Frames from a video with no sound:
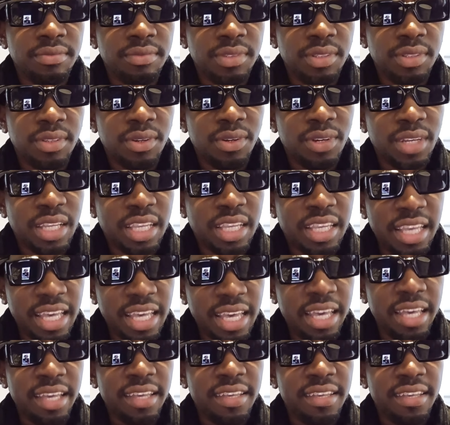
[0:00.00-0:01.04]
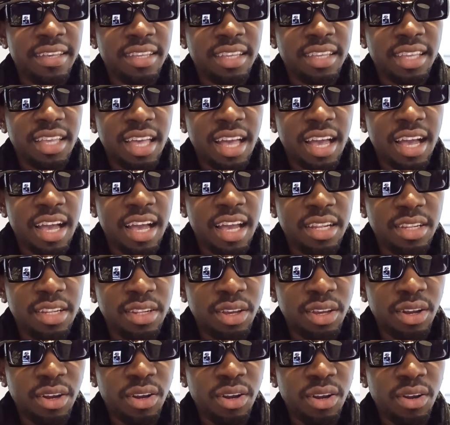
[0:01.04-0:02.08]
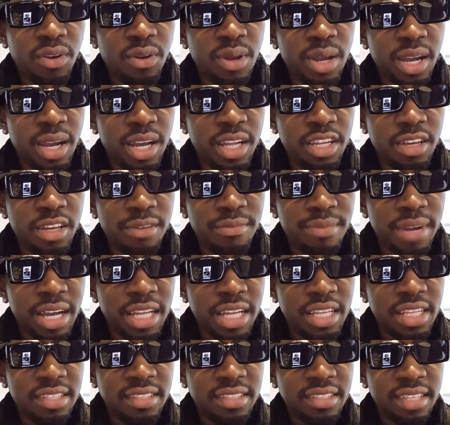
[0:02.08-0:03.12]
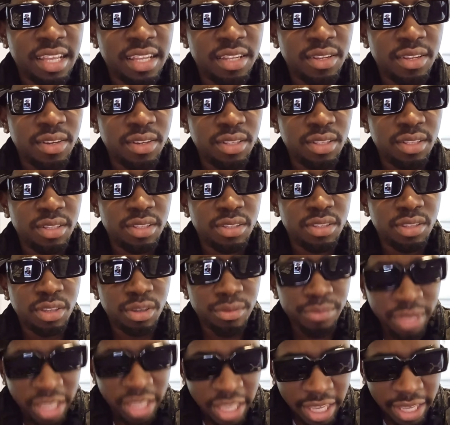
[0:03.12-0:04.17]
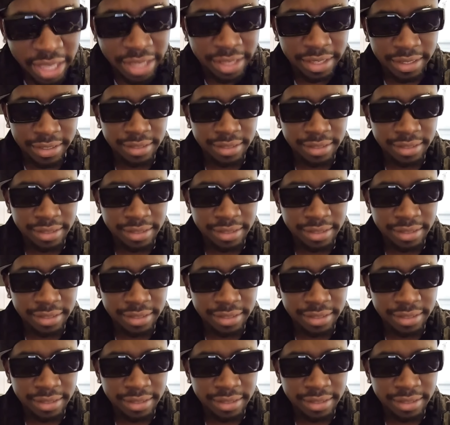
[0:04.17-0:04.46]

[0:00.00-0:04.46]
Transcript: Okay? I don't want nobody say nothing to me.